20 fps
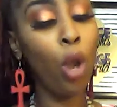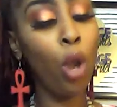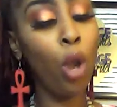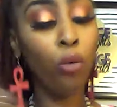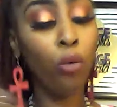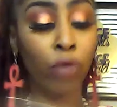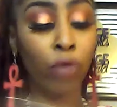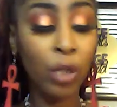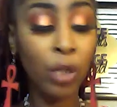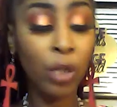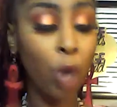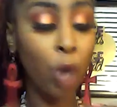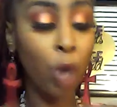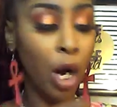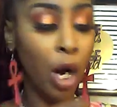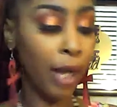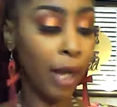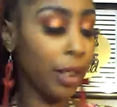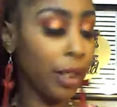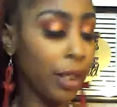
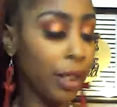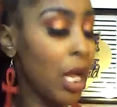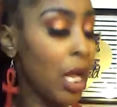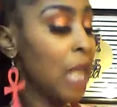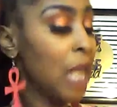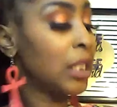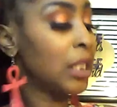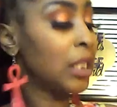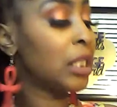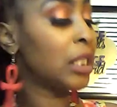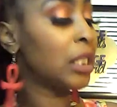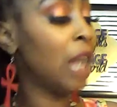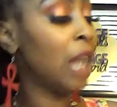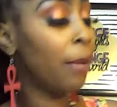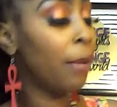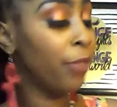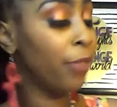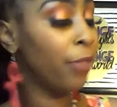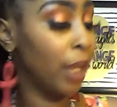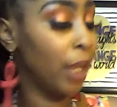Rewind.
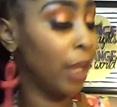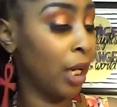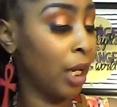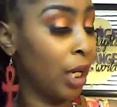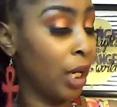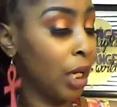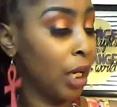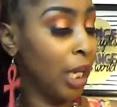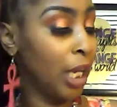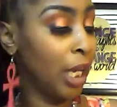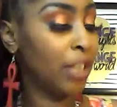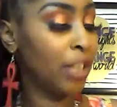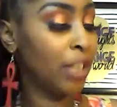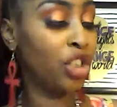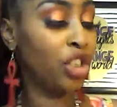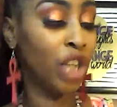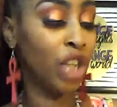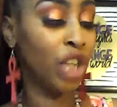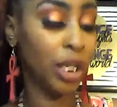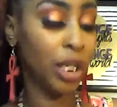Something
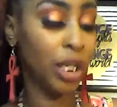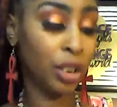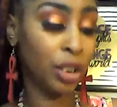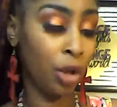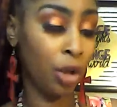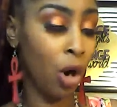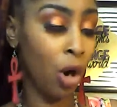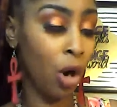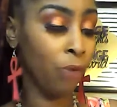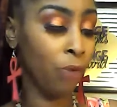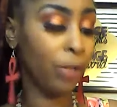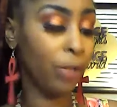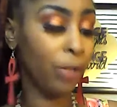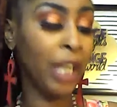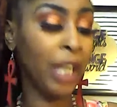is just off.